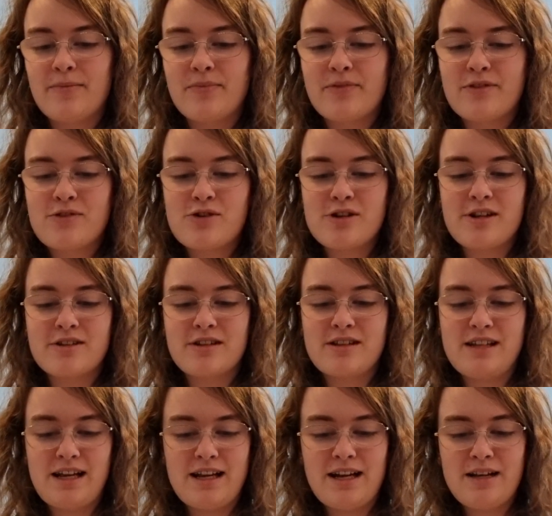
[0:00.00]
She doesn't
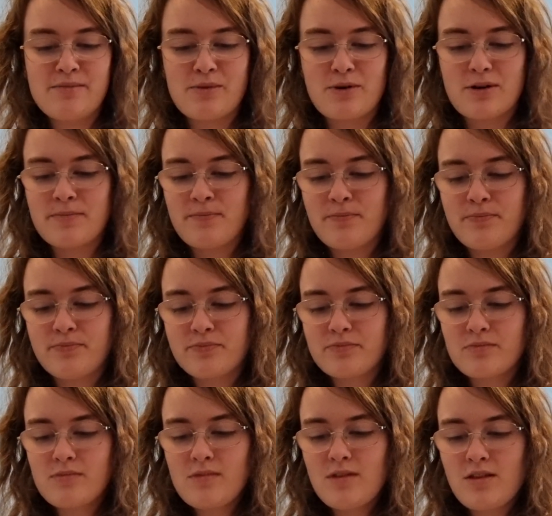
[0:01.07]
knit anymore.
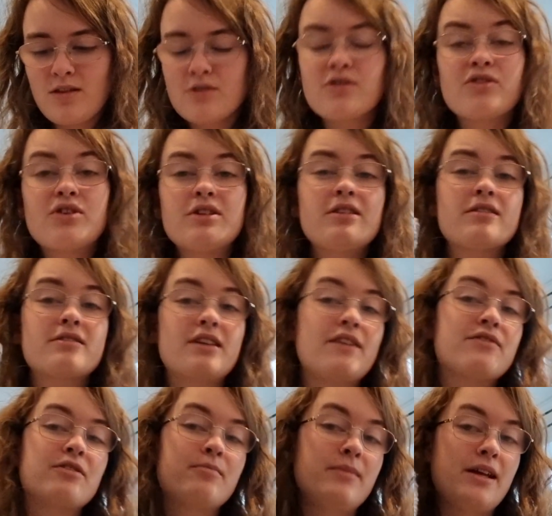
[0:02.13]
So she just
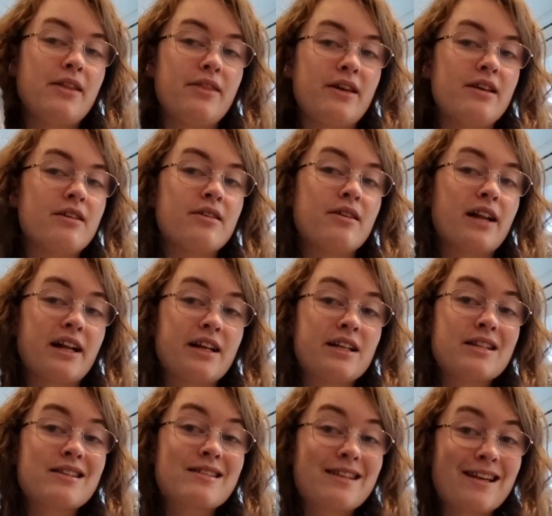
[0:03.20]
gifted me the
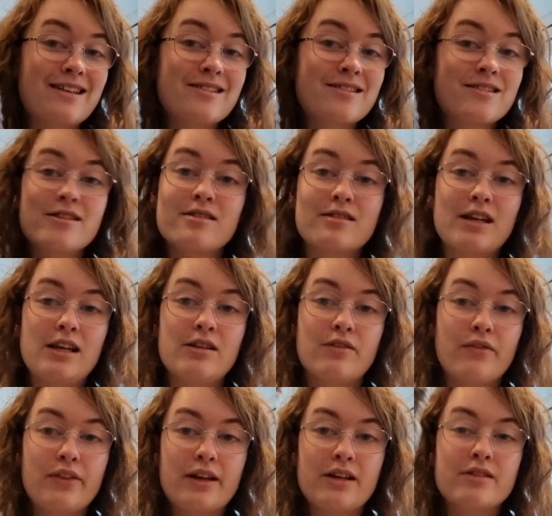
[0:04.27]
6 skeins
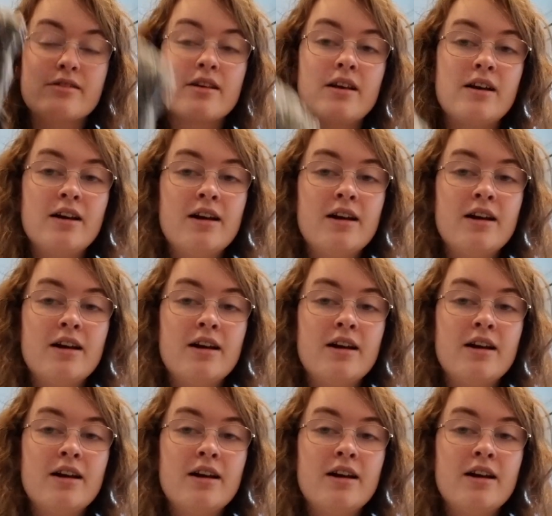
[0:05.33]
of this.